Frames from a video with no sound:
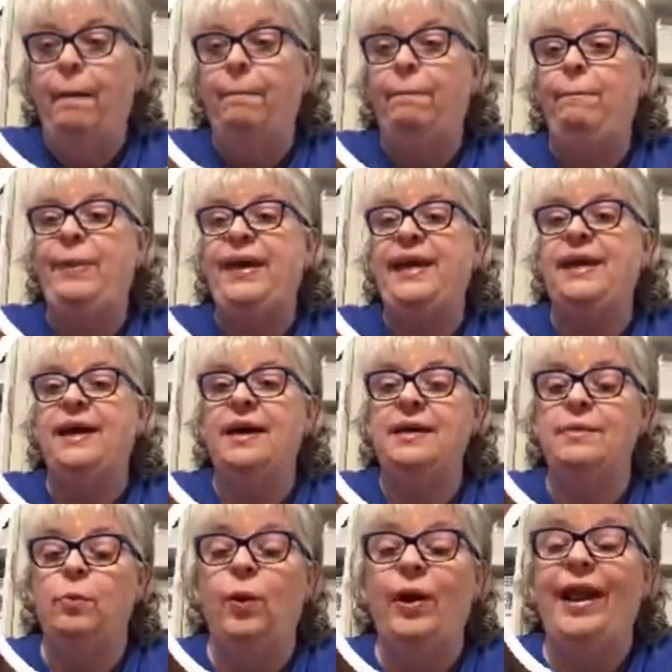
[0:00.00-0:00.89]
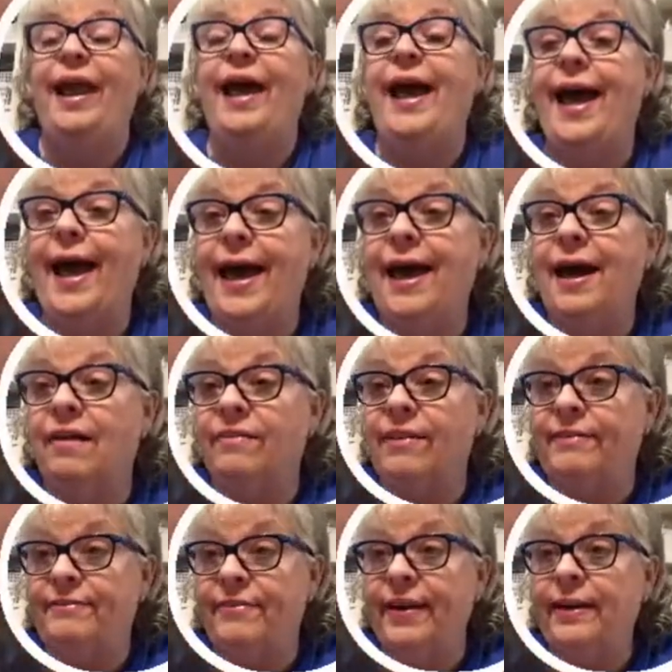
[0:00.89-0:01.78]
because, well, I
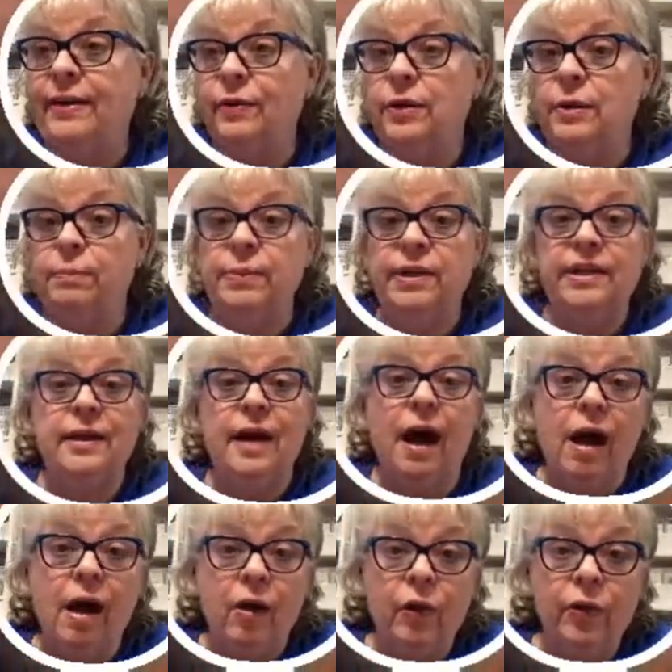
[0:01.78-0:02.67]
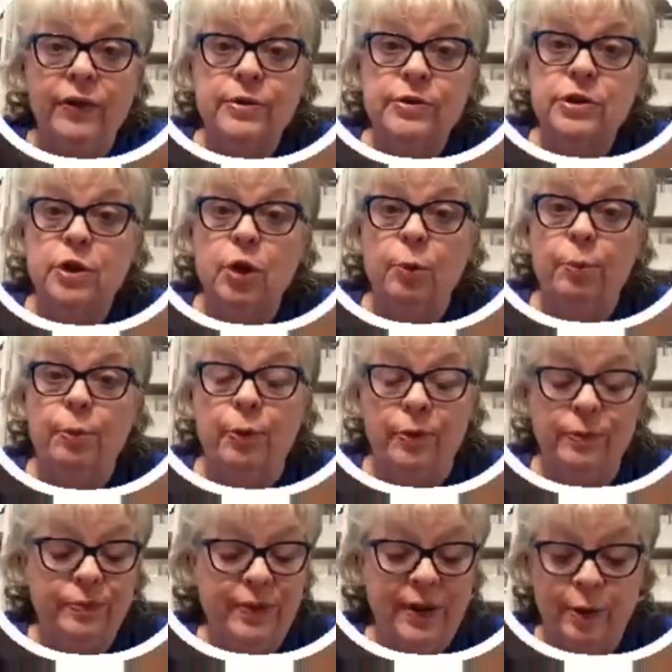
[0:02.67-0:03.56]
found them, but y'all, they're so,
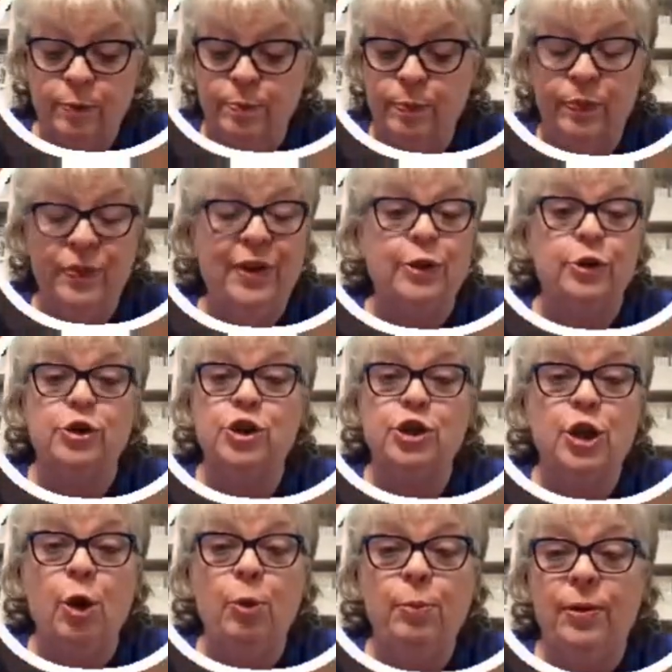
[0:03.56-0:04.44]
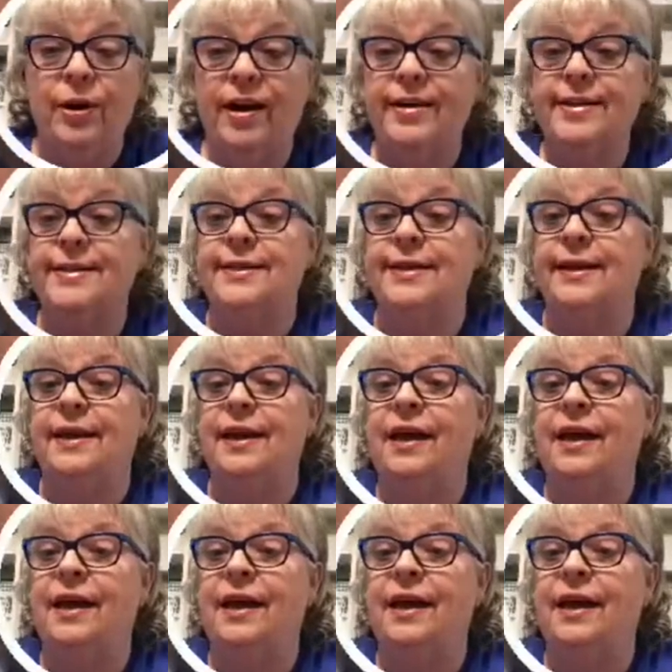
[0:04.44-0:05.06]
they're so pricey.